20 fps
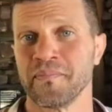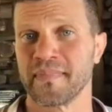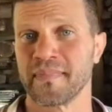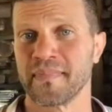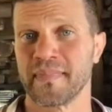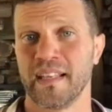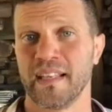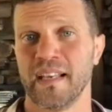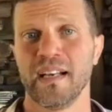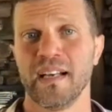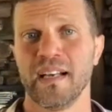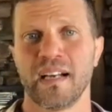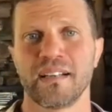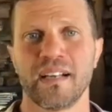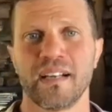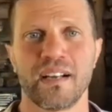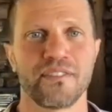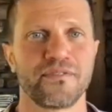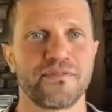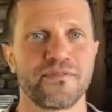
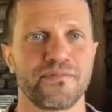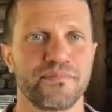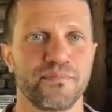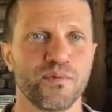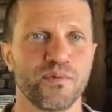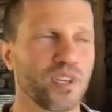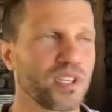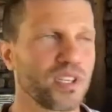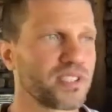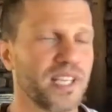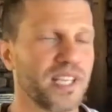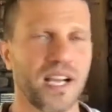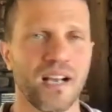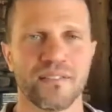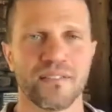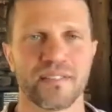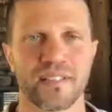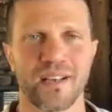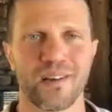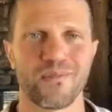Yeah, I've worked
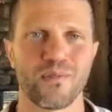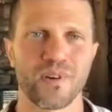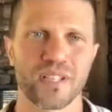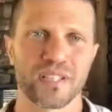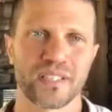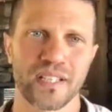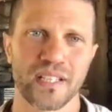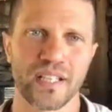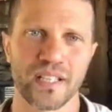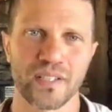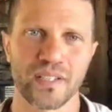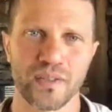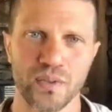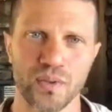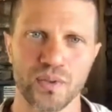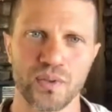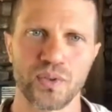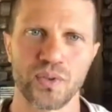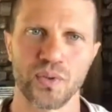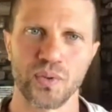out. Now, what can I
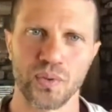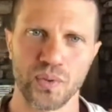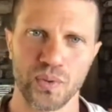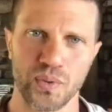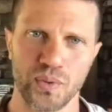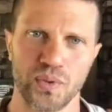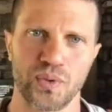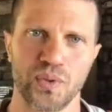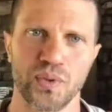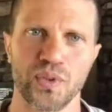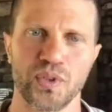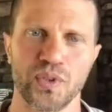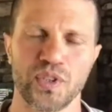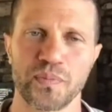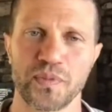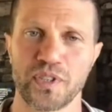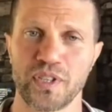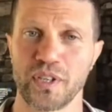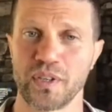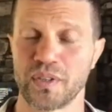do to nourish
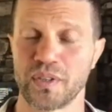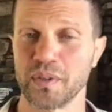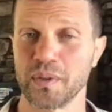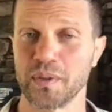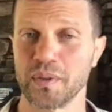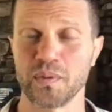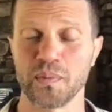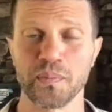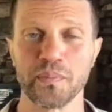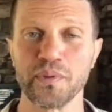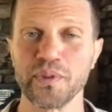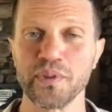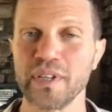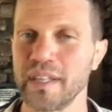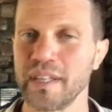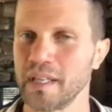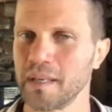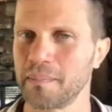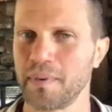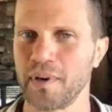myself? Because the
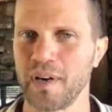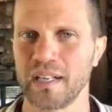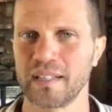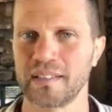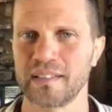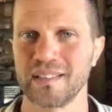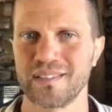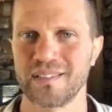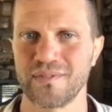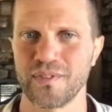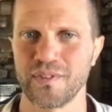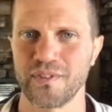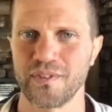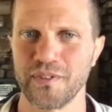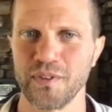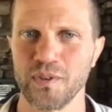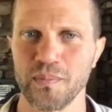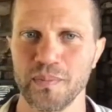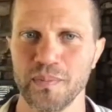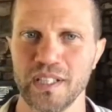breathing practice for a
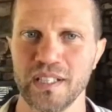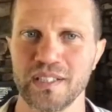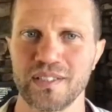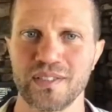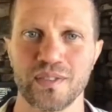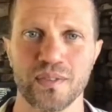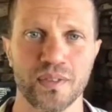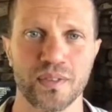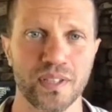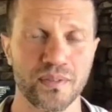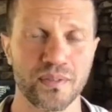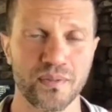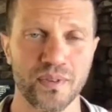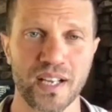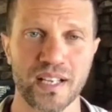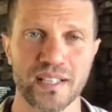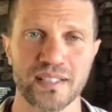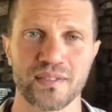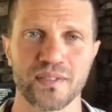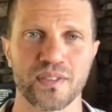few minutes, you can
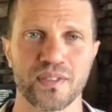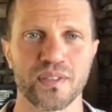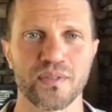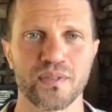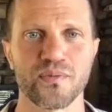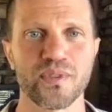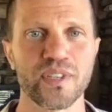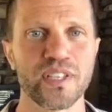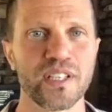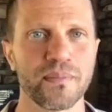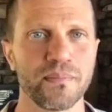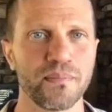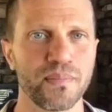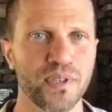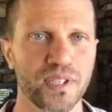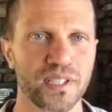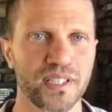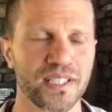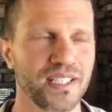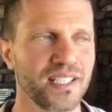rest, you can read a
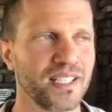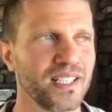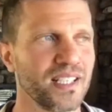book.